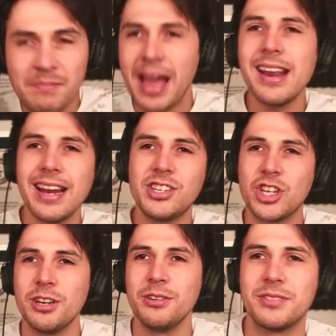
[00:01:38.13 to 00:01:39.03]
mainly
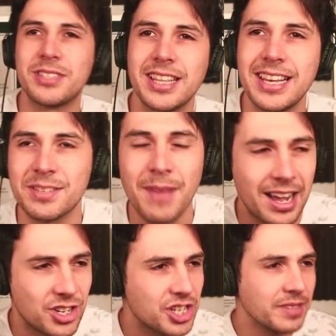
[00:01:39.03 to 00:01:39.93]
due to this
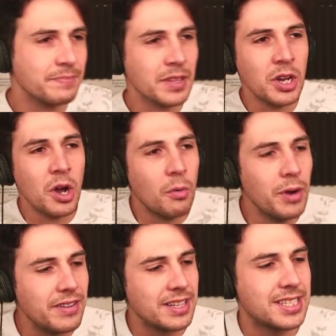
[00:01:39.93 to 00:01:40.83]
match
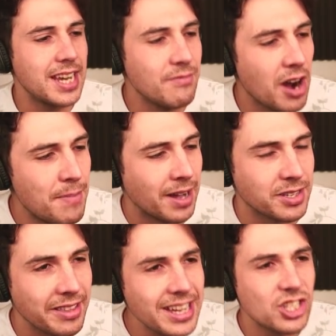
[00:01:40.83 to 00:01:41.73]
with Team Robust. So I think